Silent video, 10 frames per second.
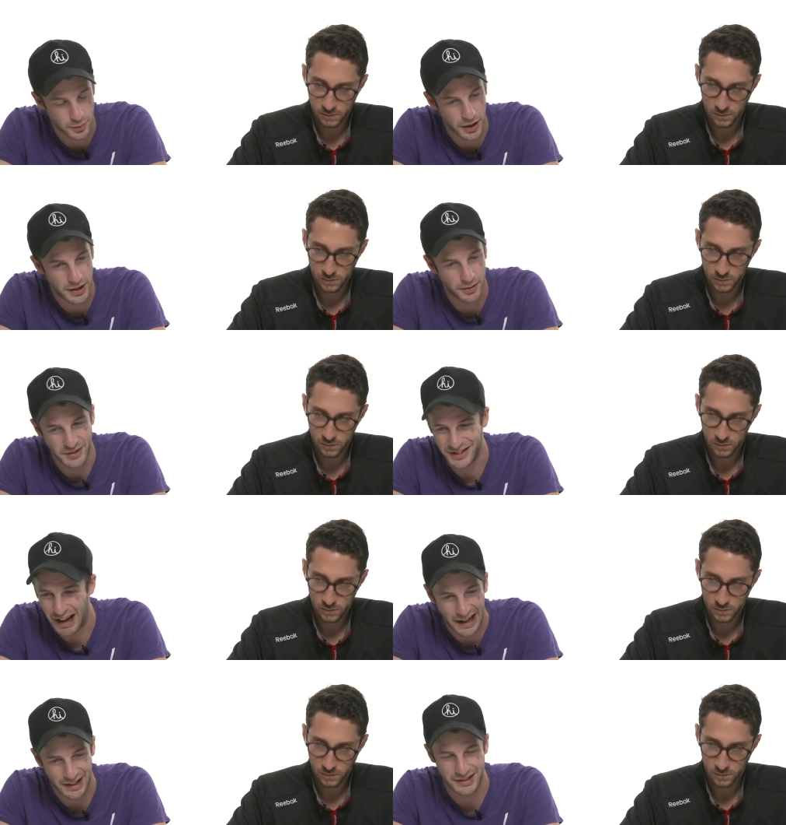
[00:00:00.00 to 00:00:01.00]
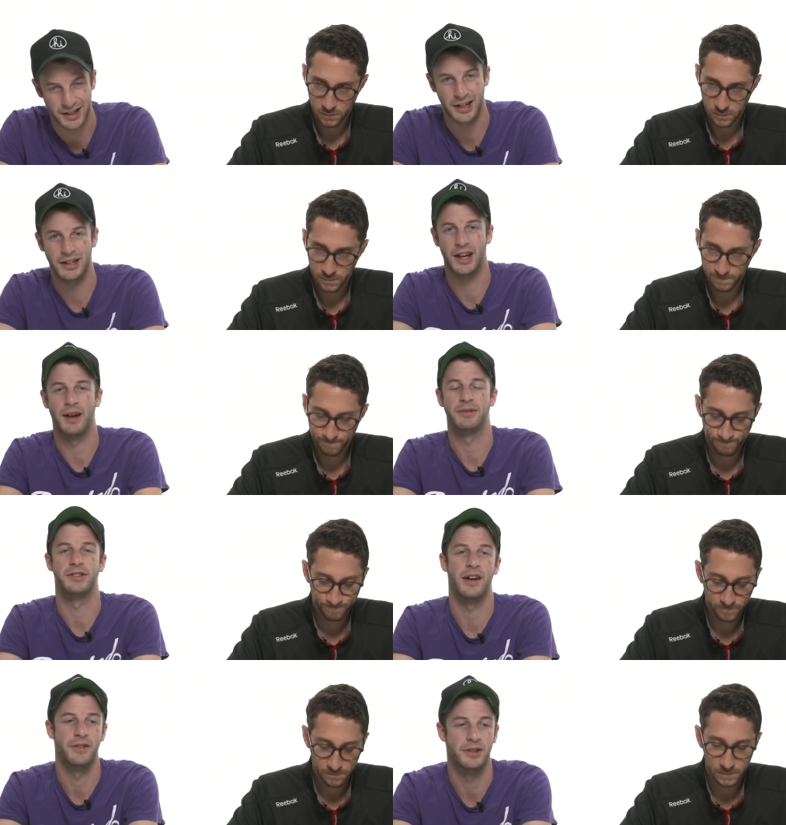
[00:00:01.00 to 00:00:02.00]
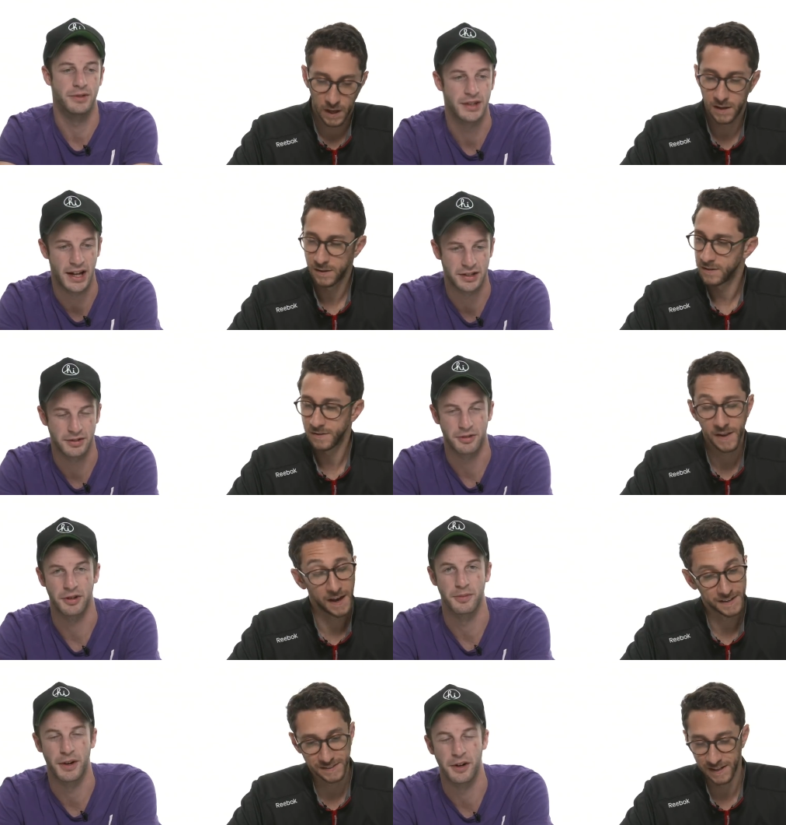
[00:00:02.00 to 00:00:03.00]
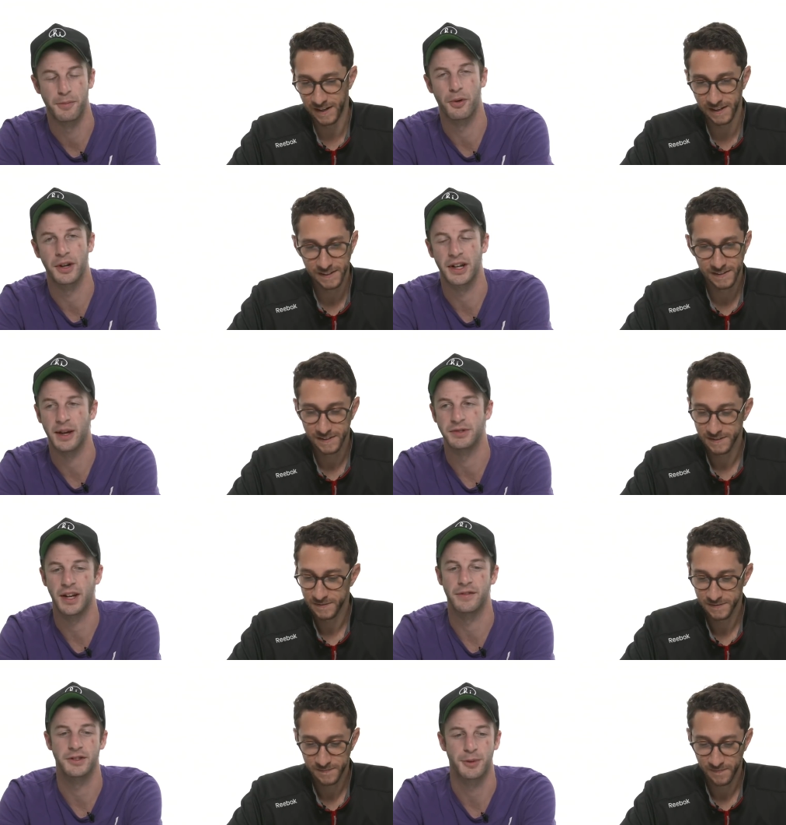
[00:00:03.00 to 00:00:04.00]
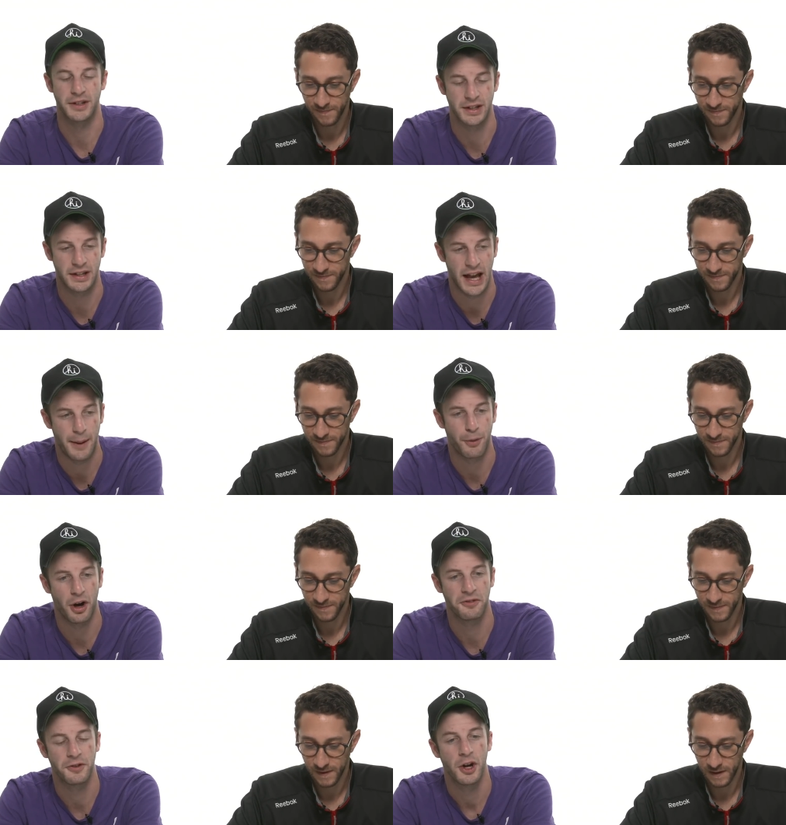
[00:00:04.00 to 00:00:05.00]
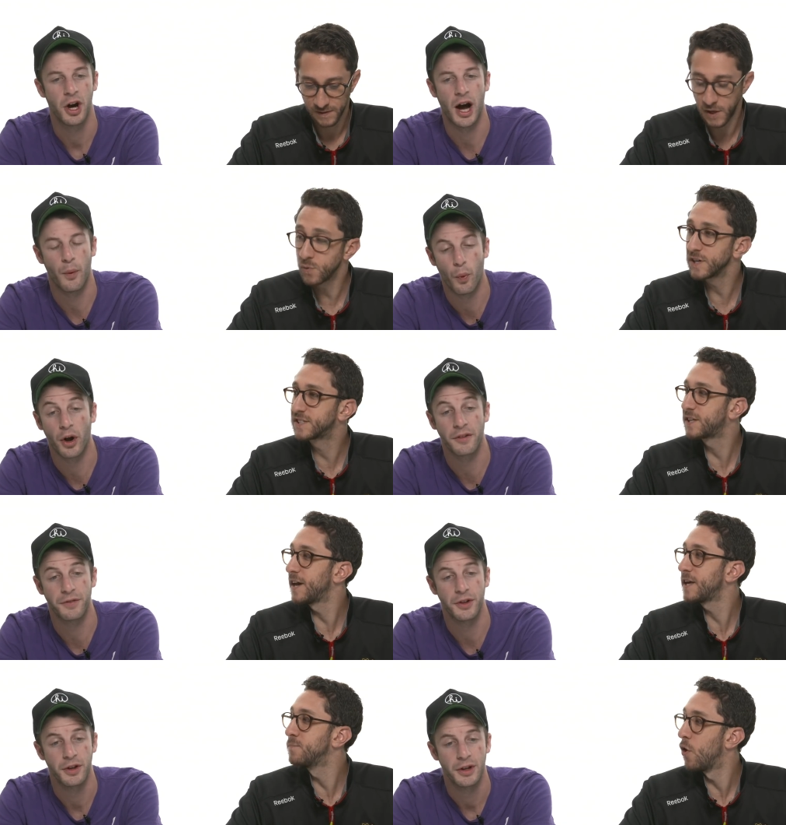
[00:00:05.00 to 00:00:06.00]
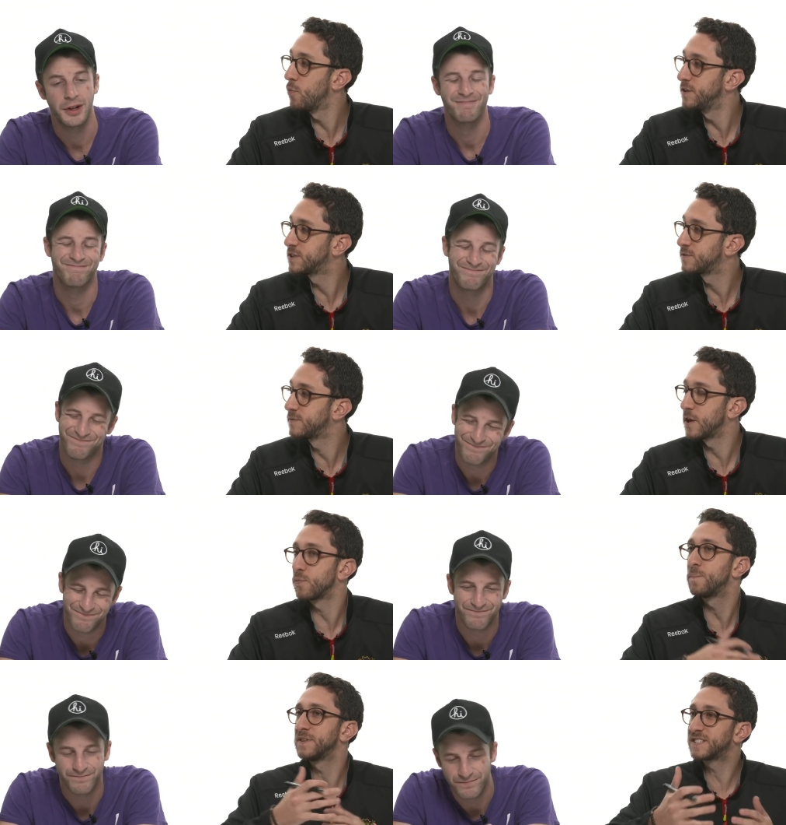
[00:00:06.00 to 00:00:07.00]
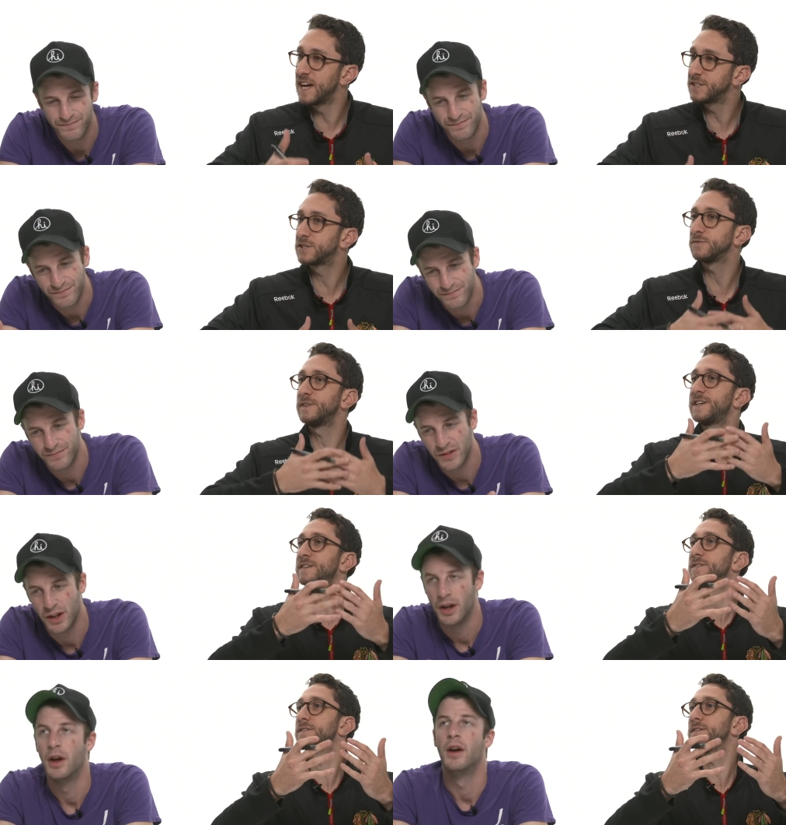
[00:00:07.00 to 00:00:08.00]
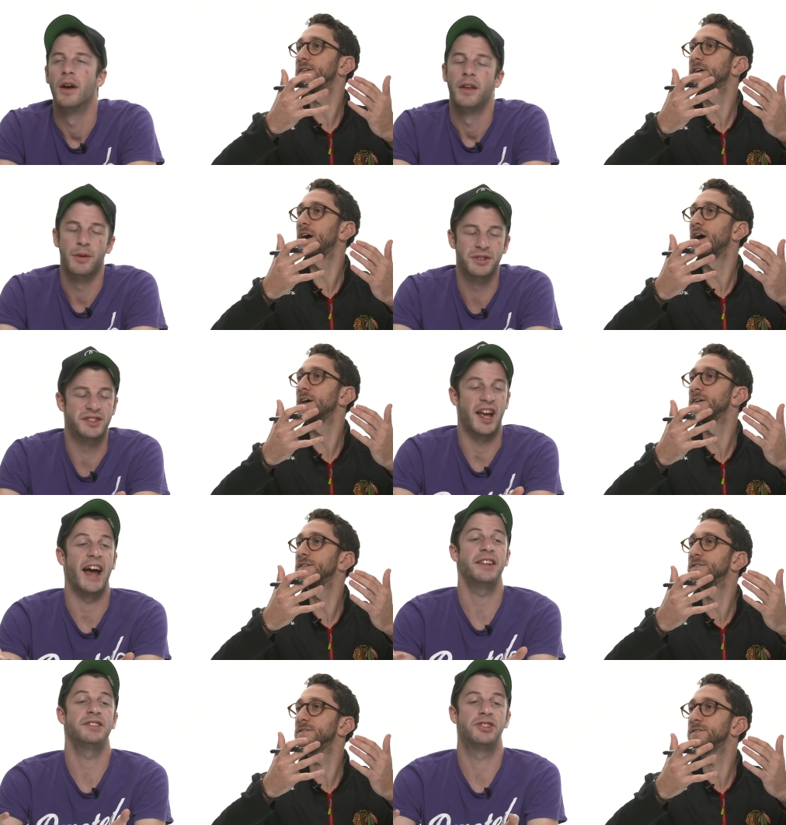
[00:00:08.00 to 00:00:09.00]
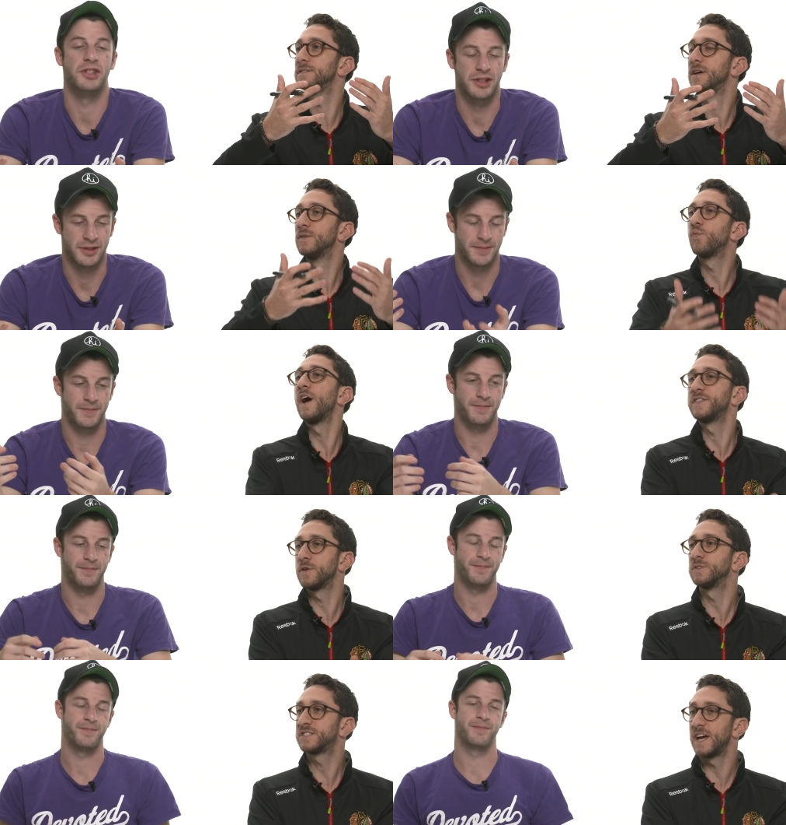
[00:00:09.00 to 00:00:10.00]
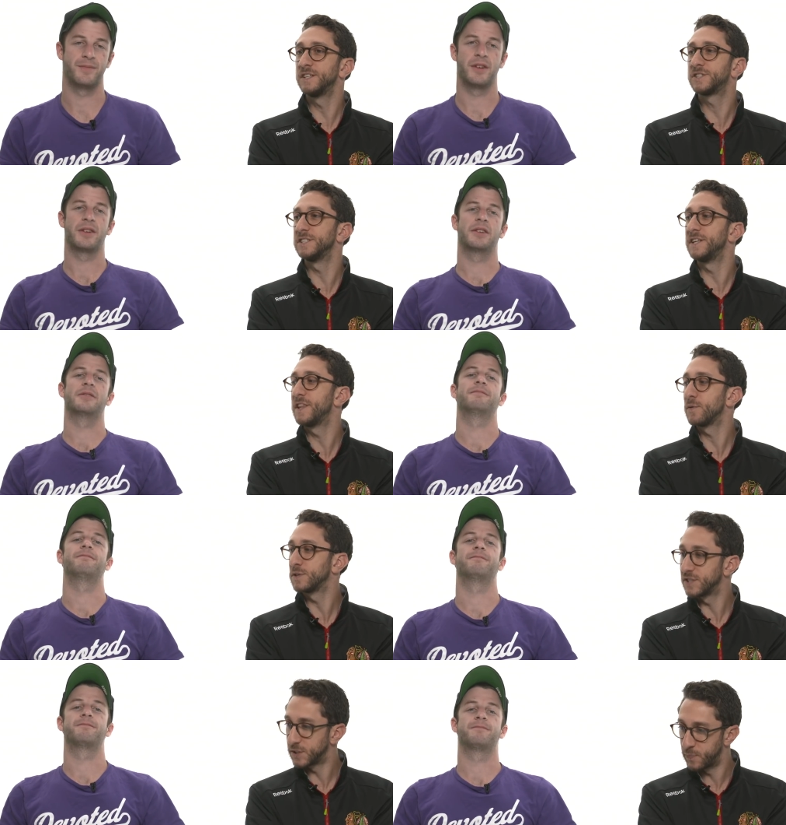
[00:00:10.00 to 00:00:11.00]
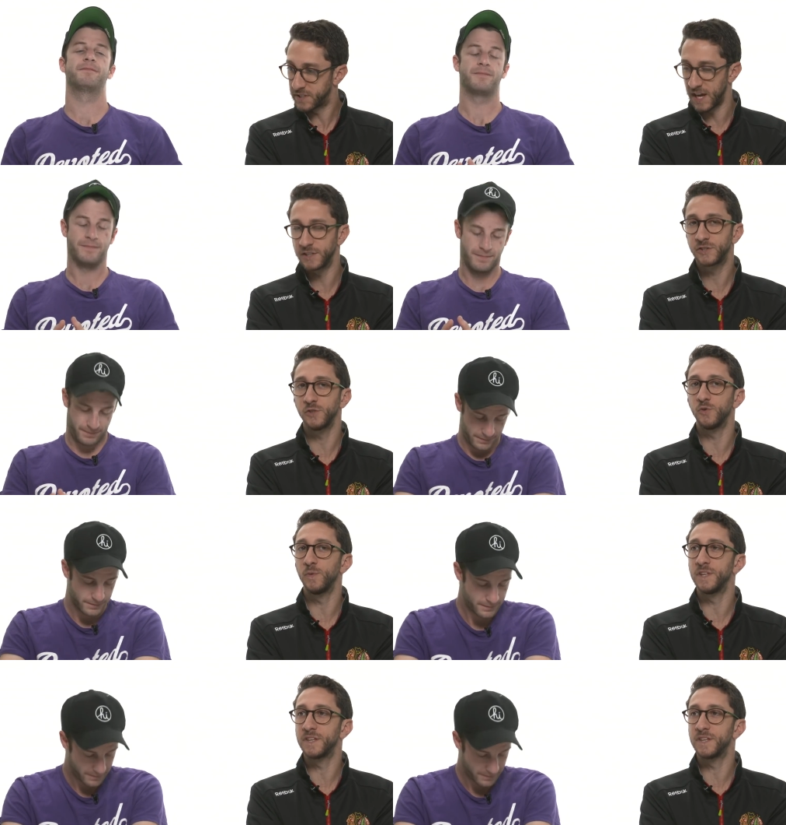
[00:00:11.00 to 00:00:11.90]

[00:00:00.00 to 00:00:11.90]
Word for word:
Speaker 1: win. It was not an exciting game seven. It was actually one of the very boring game sevens, but it did cap off. There uh, were exciting
Speaker 2: moments. There were potentially there was uh, tension. Right, there was tension, and there was this potential when